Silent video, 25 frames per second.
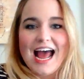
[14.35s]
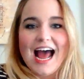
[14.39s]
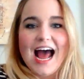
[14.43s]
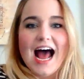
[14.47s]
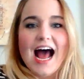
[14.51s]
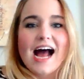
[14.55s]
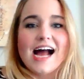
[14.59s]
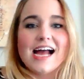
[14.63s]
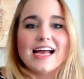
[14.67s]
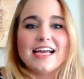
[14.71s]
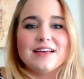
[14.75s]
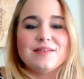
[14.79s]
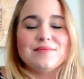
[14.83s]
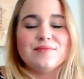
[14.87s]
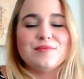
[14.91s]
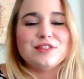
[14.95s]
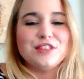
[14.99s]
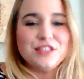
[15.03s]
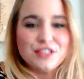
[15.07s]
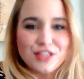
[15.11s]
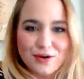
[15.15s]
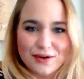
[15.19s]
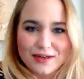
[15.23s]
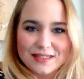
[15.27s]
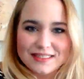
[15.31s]
I am
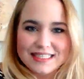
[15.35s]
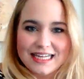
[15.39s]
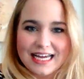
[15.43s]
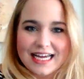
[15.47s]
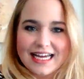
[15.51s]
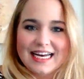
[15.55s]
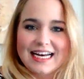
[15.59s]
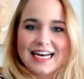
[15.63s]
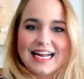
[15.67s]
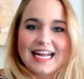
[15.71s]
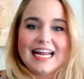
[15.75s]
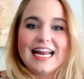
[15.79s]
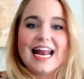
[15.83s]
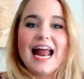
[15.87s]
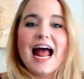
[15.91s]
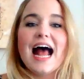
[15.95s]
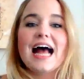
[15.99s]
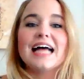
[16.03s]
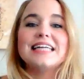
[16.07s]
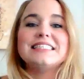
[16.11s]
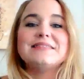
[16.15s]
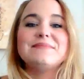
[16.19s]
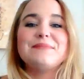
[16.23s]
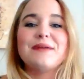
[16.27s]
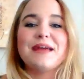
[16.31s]
so excited. It
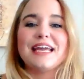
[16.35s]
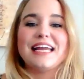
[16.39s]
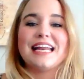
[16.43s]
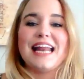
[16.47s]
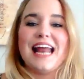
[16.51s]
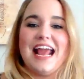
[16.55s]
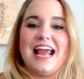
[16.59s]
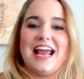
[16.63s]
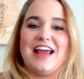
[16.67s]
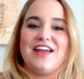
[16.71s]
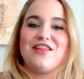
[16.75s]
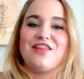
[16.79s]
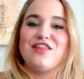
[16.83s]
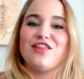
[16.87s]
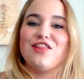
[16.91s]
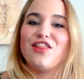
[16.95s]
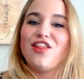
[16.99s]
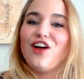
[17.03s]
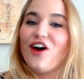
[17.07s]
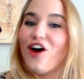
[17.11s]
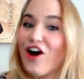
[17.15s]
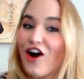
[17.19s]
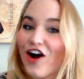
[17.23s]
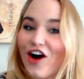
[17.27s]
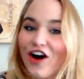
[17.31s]
has been a
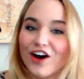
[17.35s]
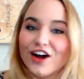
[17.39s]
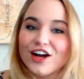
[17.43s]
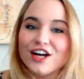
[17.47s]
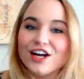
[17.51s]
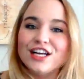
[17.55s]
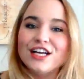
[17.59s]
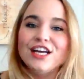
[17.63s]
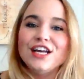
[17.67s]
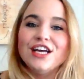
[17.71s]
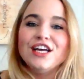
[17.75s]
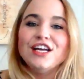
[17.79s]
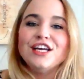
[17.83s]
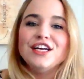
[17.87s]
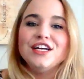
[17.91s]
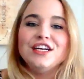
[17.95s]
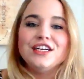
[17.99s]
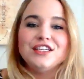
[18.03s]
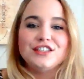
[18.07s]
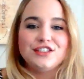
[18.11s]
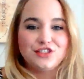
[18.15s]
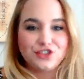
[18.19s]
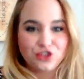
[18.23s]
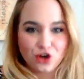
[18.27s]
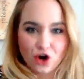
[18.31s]
long,
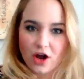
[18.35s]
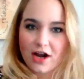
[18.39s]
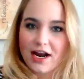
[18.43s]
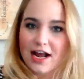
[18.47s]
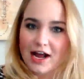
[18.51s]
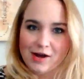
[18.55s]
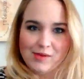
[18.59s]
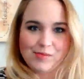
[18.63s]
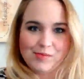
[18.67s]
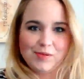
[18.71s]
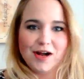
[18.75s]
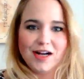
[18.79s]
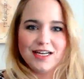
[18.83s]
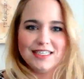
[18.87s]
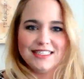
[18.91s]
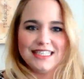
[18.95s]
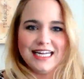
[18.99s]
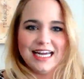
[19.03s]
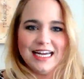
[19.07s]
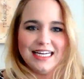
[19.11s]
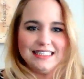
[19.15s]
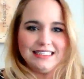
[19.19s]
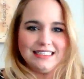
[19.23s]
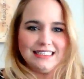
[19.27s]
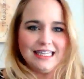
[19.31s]
drawn out
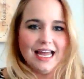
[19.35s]
process.